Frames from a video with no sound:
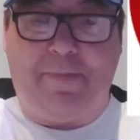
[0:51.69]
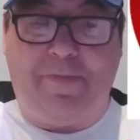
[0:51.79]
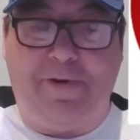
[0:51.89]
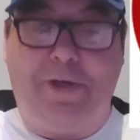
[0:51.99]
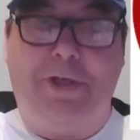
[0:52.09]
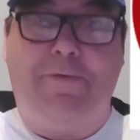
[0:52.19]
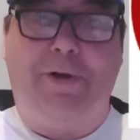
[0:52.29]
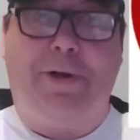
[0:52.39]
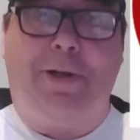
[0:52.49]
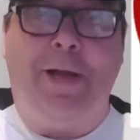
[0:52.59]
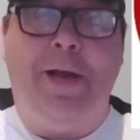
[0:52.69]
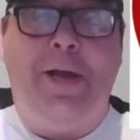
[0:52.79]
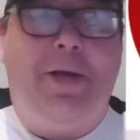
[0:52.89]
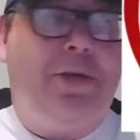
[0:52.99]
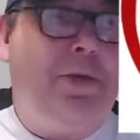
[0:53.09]
first of all.
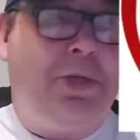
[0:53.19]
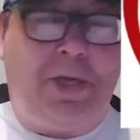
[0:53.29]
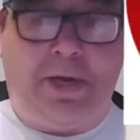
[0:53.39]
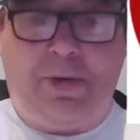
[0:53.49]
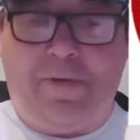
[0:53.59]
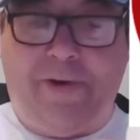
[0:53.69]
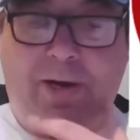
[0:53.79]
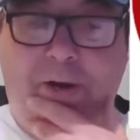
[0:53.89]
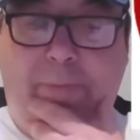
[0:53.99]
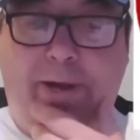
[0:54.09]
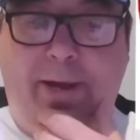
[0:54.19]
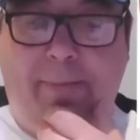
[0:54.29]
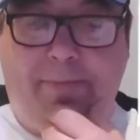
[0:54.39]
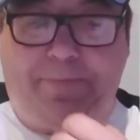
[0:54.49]
So I just thought I'd do a video about